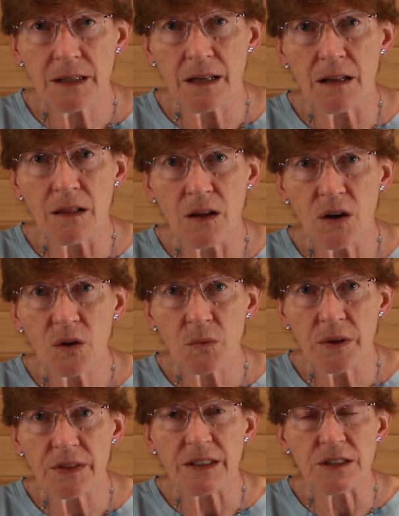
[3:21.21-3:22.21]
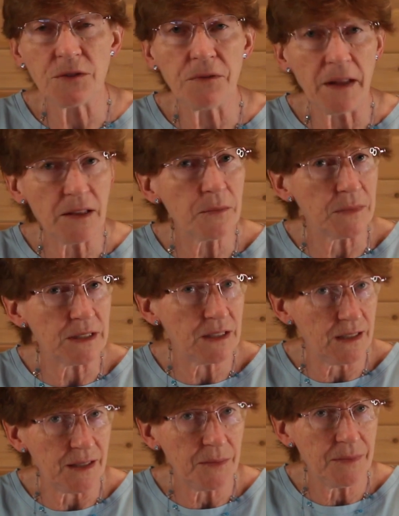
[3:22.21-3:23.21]
along with the development
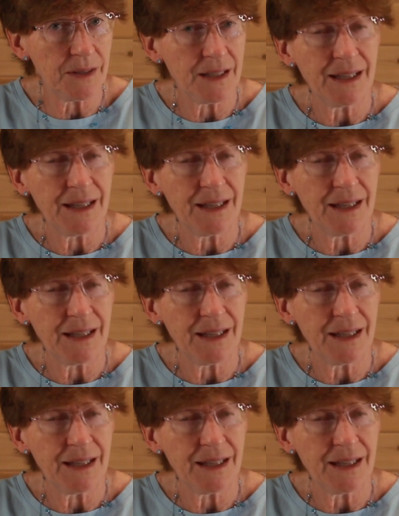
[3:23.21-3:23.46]
team.